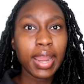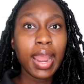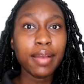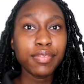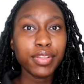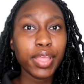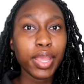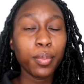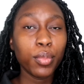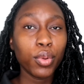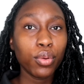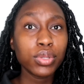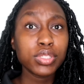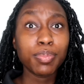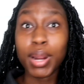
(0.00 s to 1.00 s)
after they
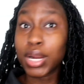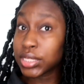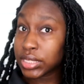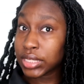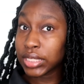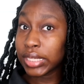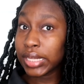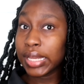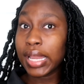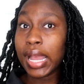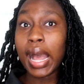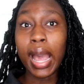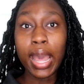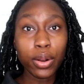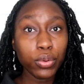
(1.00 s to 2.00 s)
mousse. Personally,
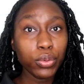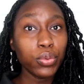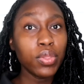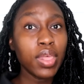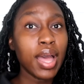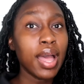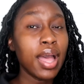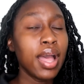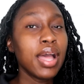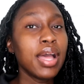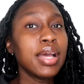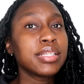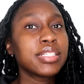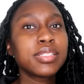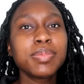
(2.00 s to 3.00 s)
I don't do that
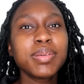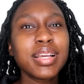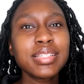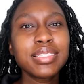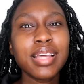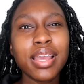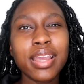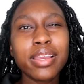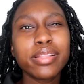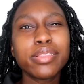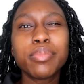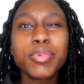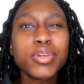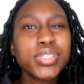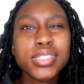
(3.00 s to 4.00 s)
just because like the
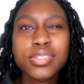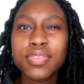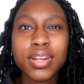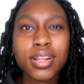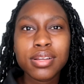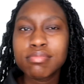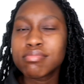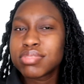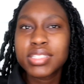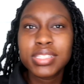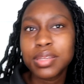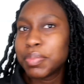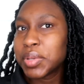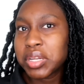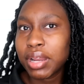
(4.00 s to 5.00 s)
mousse is gonna
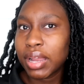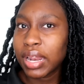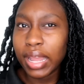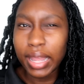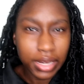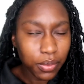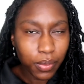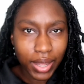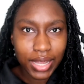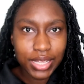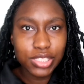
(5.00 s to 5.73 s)
seep in your head anyway.